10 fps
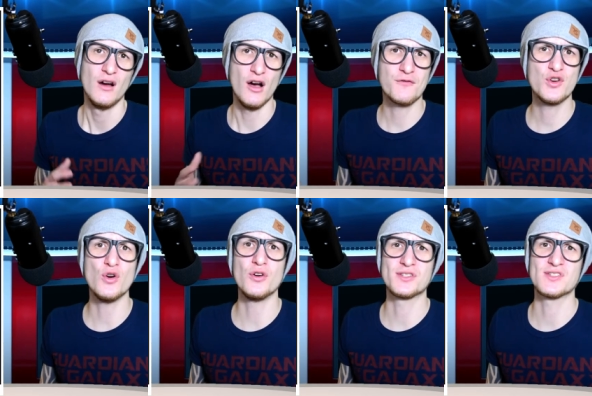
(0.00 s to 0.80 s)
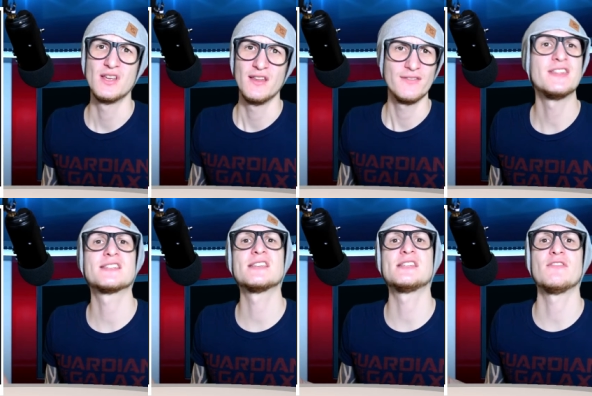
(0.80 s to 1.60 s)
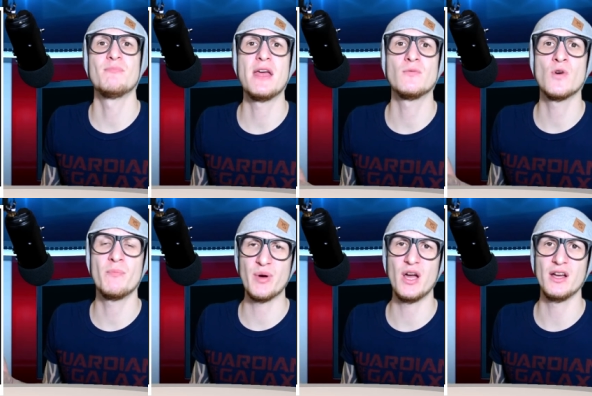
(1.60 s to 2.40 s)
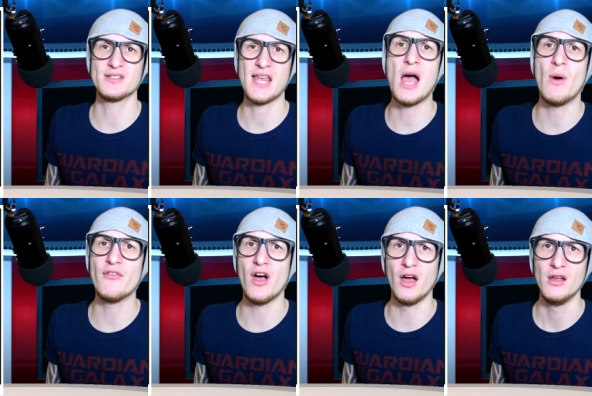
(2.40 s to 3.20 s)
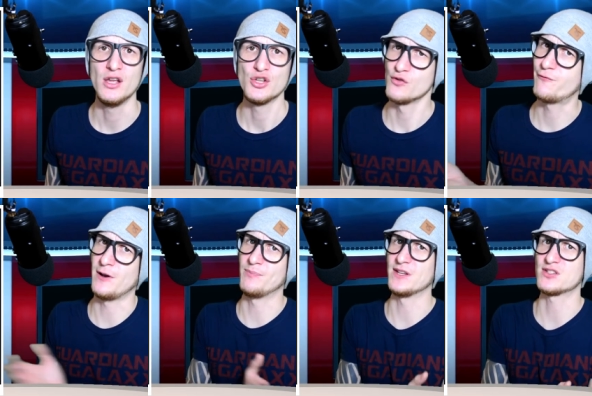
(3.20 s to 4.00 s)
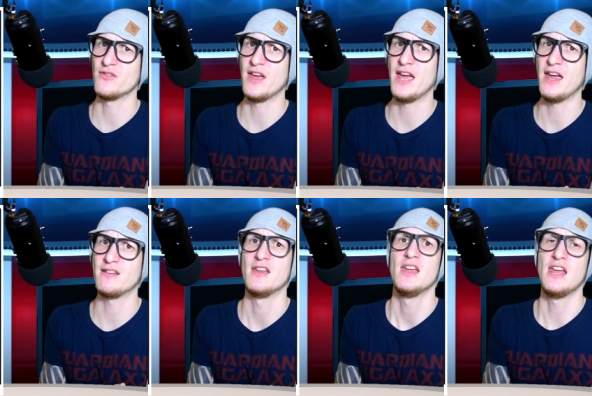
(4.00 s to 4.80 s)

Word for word: Of course, this is if men were birds. However, you flip this on the head.